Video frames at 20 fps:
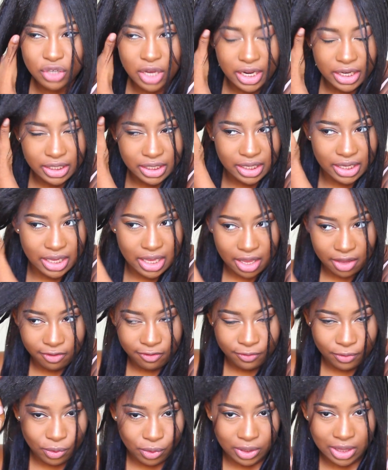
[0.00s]
try to get a
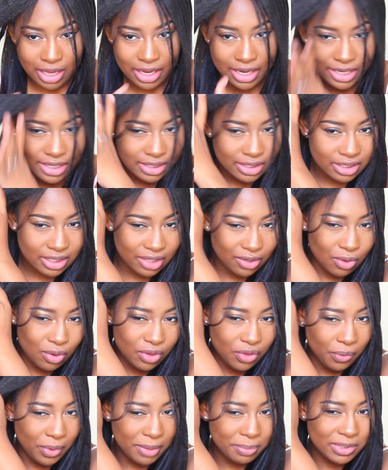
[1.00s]
full lace and
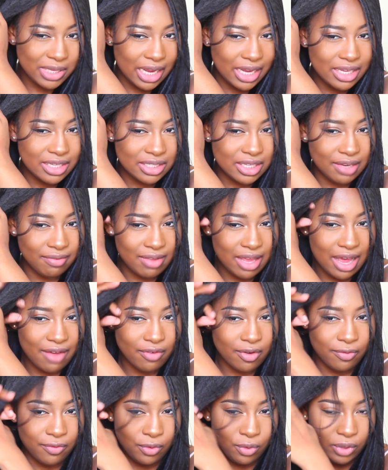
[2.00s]
go on the website and see if they
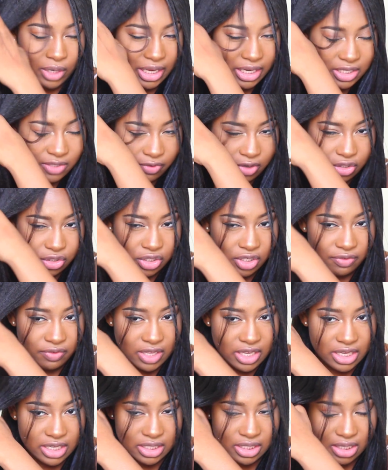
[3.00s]
have a full lace version of
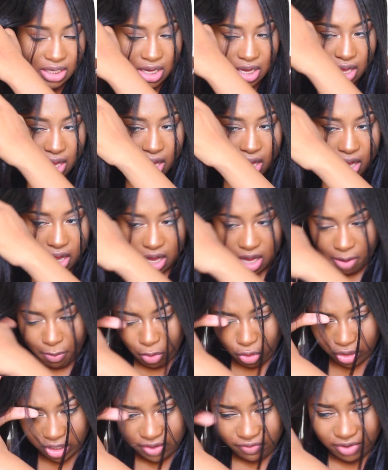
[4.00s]
this.
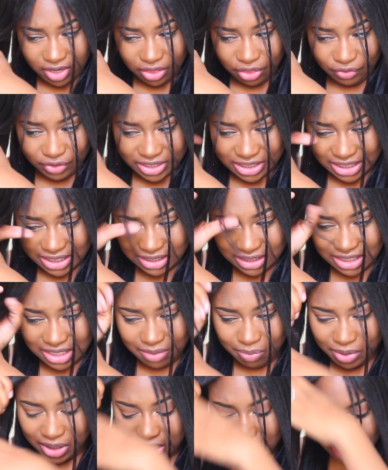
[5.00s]
Or even a
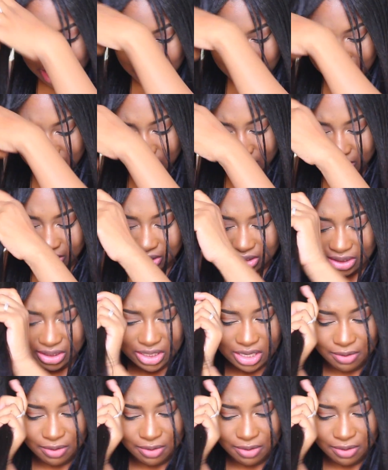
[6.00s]
360, because